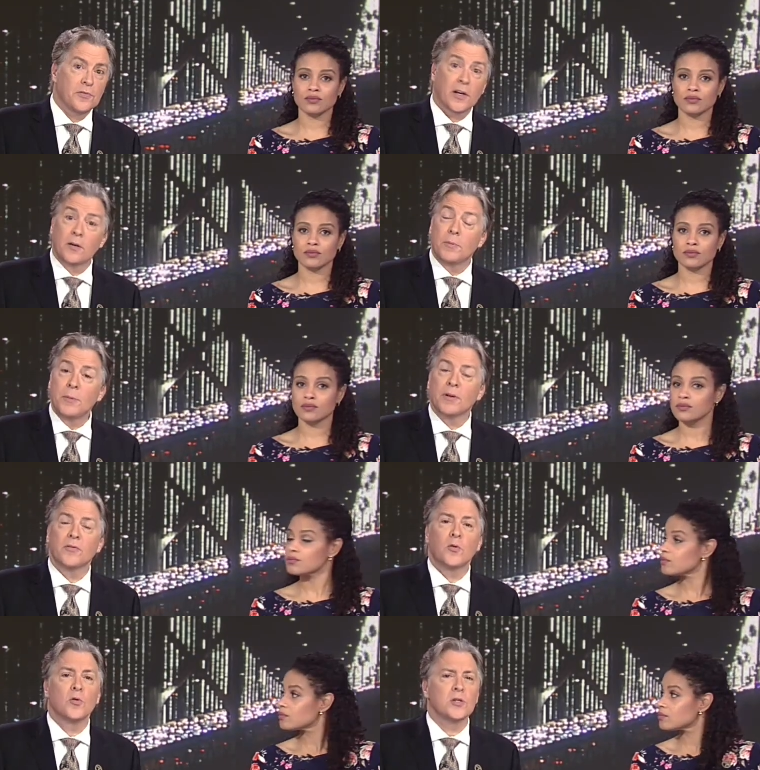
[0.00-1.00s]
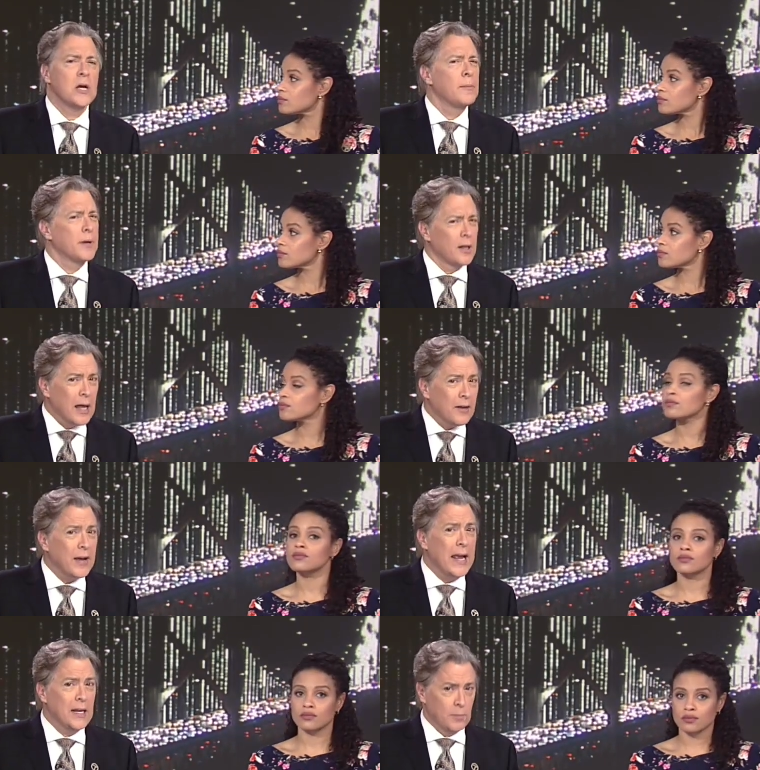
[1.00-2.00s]
Speaker 1: just affecting people, of course, but a
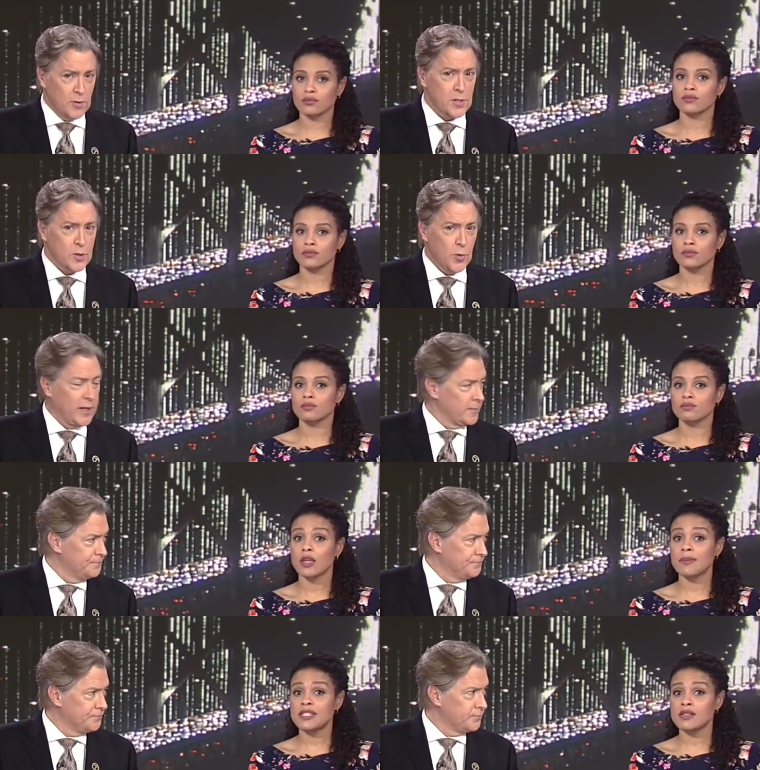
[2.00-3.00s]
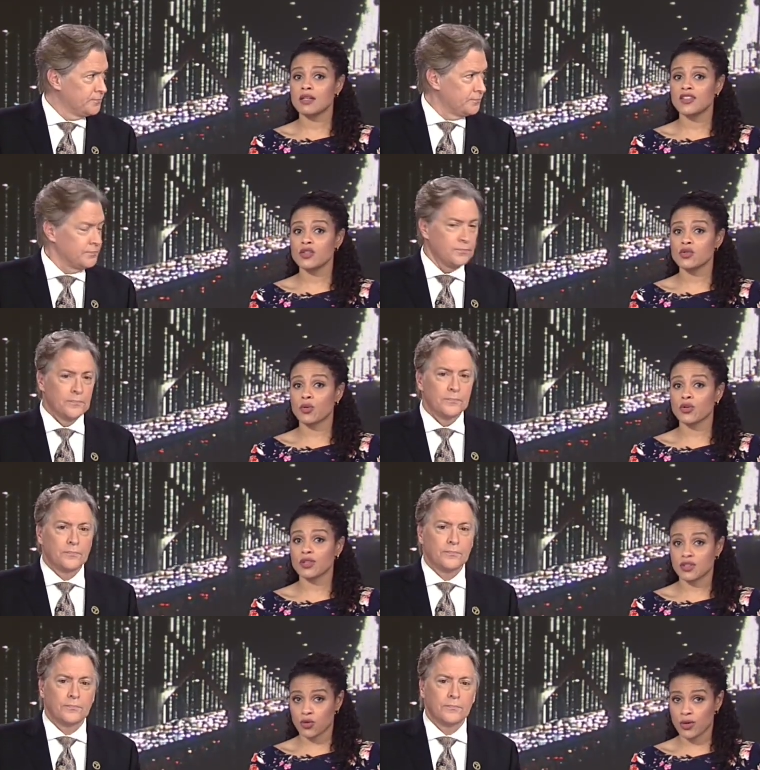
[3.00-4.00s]
lot of animals as well.
Speaker 2: ABC 7 News
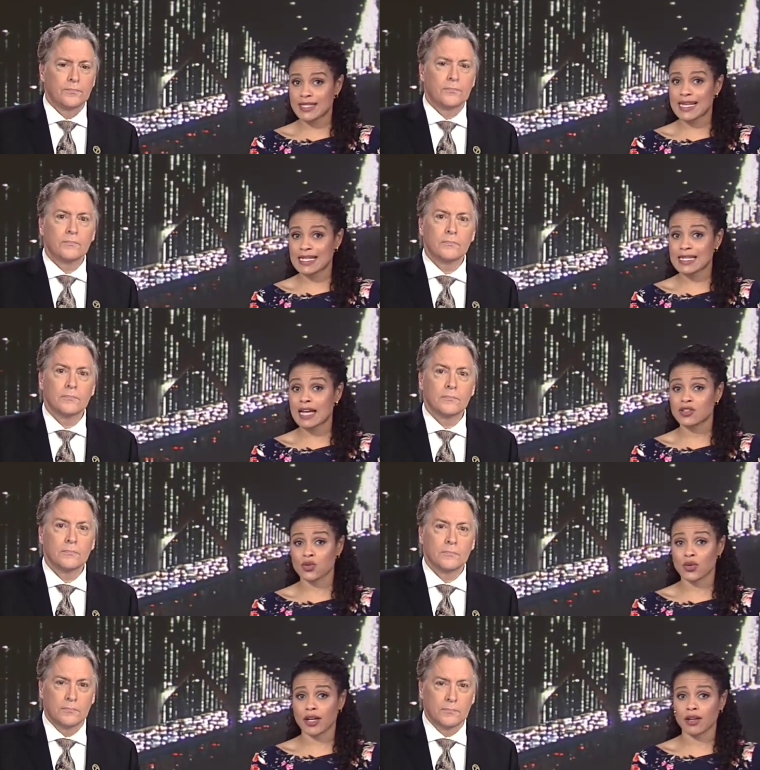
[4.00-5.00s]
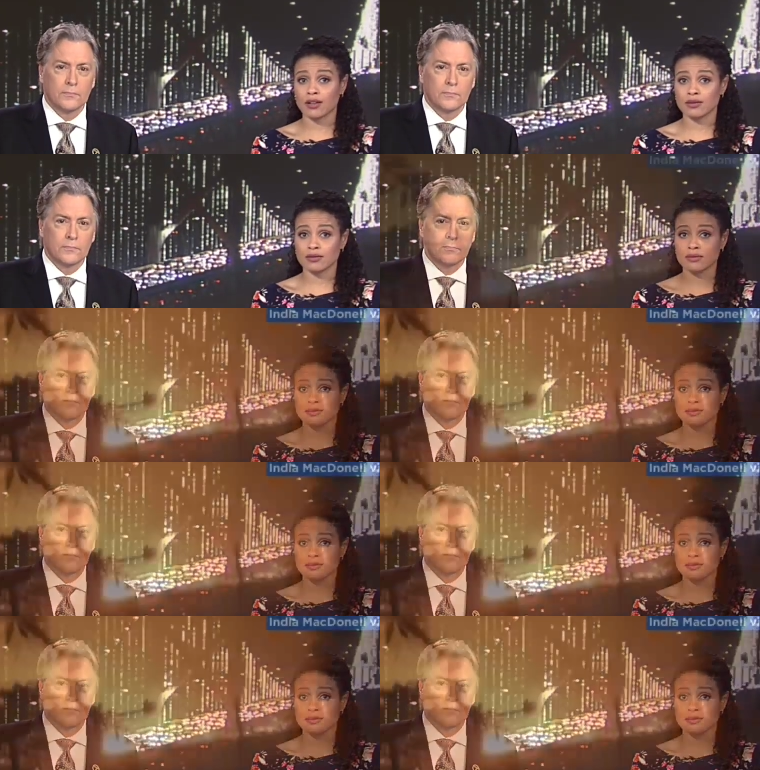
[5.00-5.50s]
reporter Liz Kreutz has that story.